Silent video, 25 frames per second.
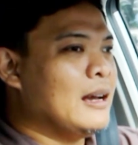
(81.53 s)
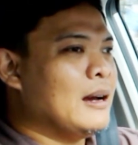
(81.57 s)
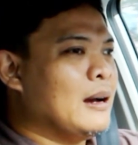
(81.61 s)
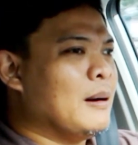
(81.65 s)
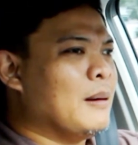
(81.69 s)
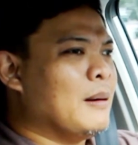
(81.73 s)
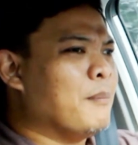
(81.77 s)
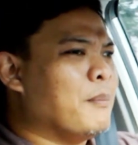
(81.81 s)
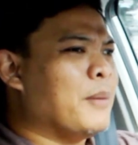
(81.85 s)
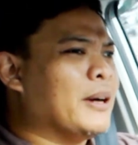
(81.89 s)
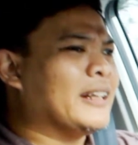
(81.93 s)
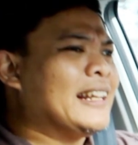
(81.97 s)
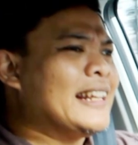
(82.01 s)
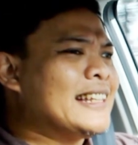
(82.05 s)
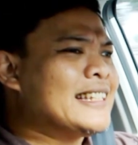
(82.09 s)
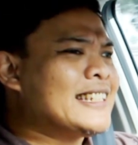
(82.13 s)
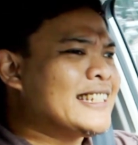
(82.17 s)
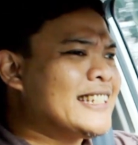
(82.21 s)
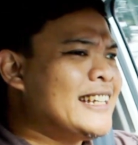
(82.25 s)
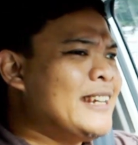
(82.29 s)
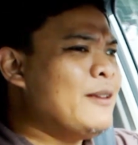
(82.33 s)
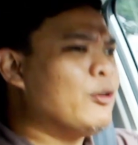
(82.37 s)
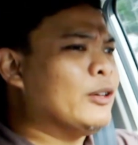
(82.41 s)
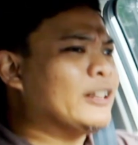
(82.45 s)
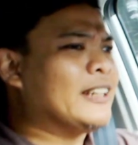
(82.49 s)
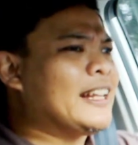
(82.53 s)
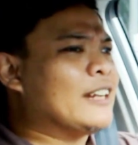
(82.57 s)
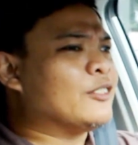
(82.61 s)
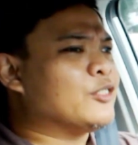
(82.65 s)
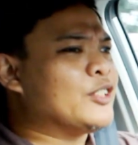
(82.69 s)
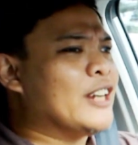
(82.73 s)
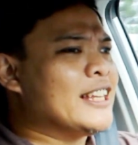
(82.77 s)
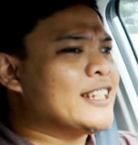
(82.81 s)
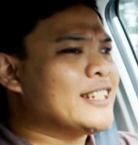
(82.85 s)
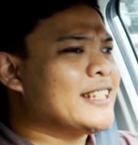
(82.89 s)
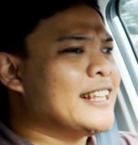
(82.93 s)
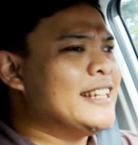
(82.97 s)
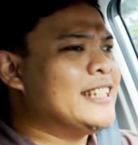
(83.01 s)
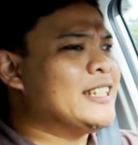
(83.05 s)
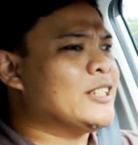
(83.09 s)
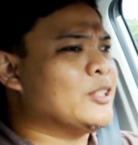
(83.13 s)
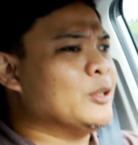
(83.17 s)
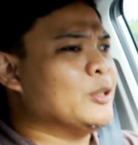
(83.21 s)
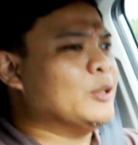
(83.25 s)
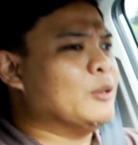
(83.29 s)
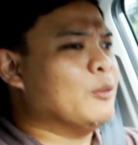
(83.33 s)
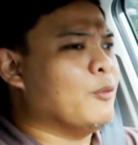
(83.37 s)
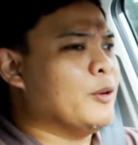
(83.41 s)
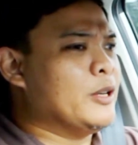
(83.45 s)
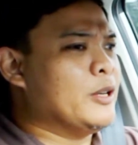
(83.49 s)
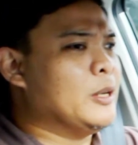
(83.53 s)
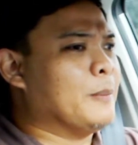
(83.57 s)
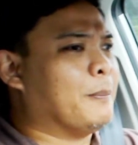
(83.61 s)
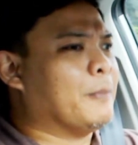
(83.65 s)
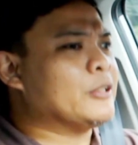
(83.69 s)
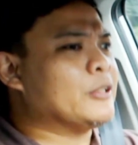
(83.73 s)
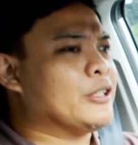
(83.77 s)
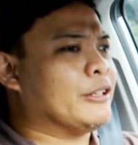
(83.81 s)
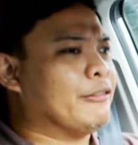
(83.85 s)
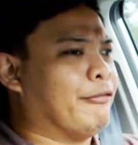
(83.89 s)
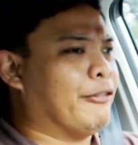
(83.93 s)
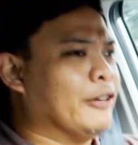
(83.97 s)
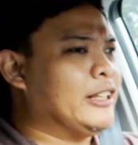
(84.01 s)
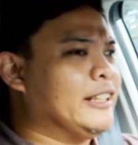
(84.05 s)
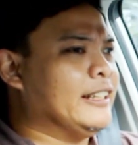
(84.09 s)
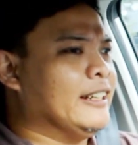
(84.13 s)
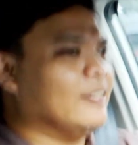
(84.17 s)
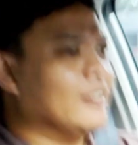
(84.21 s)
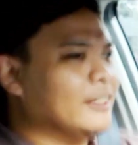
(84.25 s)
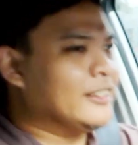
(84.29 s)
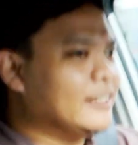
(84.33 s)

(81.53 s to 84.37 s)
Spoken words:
But let's see what that translates to when you put your foot down.